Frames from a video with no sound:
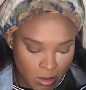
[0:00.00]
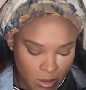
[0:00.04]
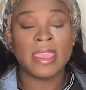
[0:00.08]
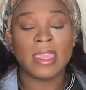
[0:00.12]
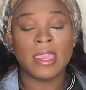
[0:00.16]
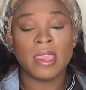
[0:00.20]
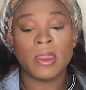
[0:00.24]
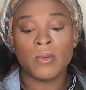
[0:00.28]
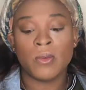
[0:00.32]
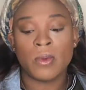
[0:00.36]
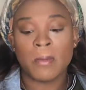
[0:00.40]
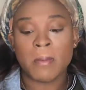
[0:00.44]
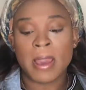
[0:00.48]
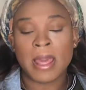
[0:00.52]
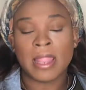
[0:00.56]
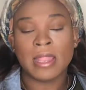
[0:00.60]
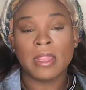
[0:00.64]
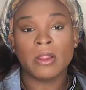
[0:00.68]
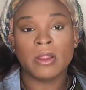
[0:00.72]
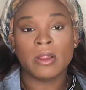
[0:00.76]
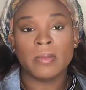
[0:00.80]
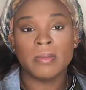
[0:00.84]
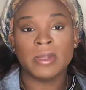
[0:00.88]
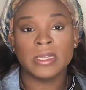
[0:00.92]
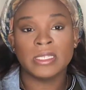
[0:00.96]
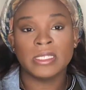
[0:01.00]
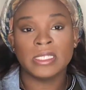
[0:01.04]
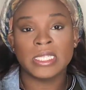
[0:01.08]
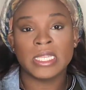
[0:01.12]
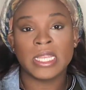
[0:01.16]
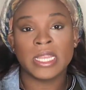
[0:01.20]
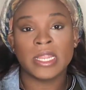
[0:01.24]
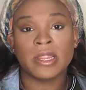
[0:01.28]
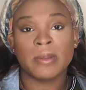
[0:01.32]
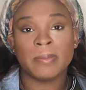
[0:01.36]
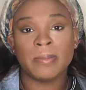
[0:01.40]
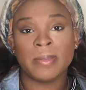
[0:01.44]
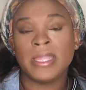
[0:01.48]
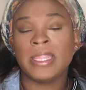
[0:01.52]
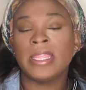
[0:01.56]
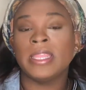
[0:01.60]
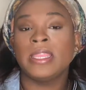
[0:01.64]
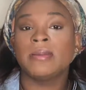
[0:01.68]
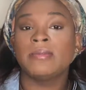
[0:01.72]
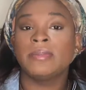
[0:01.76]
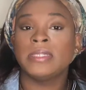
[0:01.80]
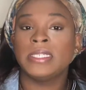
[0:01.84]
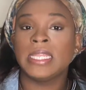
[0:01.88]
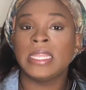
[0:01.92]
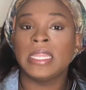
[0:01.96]
In with my La Mercier
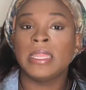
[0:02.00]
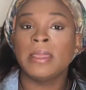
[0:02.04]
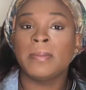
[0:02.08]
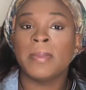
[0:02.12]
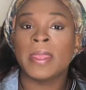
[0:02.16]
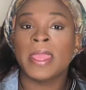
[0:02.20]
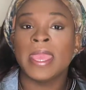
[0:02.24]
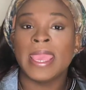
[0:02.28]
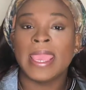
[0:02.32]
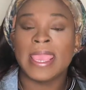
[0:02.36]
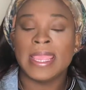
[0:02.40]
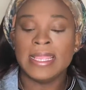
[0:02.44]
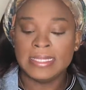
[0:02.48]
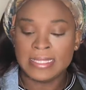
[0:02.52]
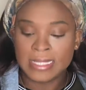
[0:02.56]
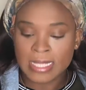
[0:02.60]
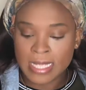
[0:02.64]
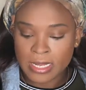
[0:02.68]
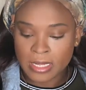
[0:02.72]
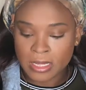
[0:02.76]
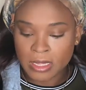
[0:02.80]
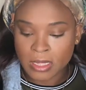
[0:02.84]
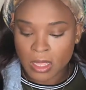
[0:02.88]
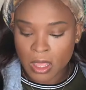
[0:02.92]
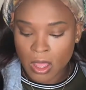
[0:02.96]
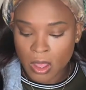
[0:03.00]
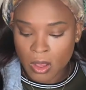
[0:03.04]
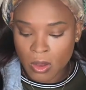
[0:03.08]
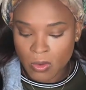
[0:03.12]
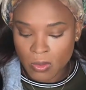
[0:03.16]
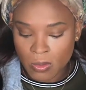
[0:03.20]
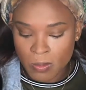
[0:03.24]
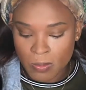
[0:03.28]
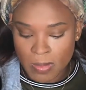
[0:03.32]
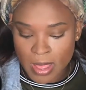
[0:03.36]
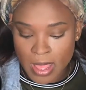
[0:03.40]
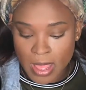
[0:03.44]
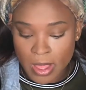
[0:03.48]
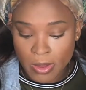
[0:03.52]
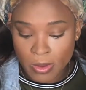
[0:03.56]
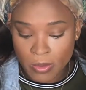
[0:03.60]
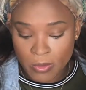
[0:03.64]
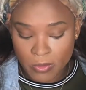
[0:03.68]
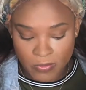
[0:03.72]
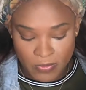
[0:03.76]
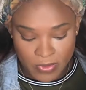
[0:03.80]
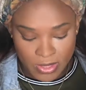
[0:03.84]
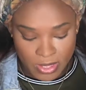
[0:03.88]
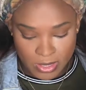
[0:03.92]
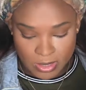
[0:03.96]
medium deep and set my whole
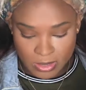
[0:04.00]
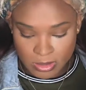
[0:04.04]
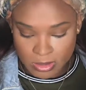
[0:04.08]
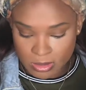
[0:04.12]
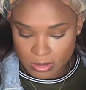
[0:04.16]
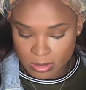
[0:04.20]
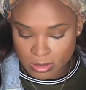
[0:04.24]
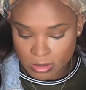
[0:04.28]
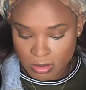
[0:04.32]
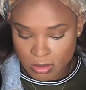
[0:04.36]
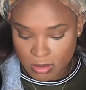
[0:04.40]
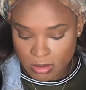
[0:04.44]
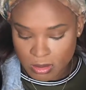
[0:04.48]
face.